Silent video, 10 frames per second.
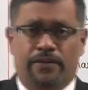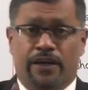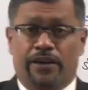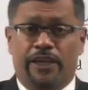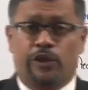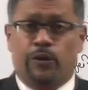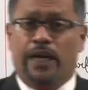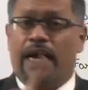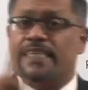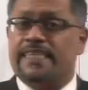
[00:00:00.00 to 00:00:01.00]
We are
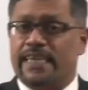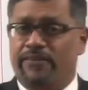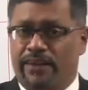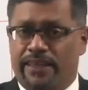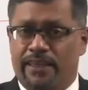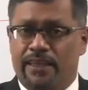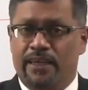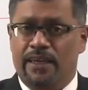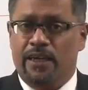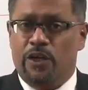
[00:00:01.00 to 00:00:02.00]
reissuing at 7.
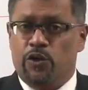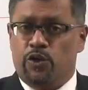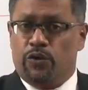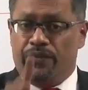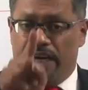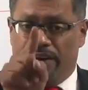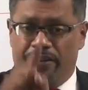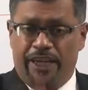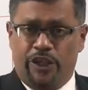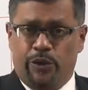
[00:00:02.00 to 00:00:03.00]
So we are
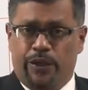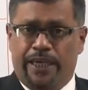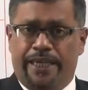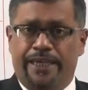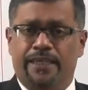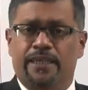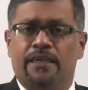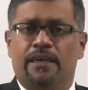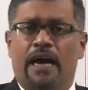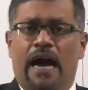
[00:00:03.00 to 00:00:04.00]
reissuing it
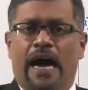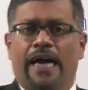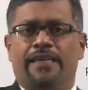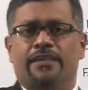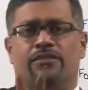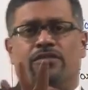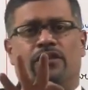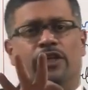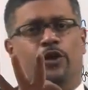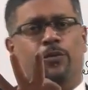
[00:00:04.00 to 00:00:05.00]
at
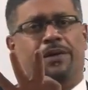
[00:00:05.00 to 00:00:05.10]
3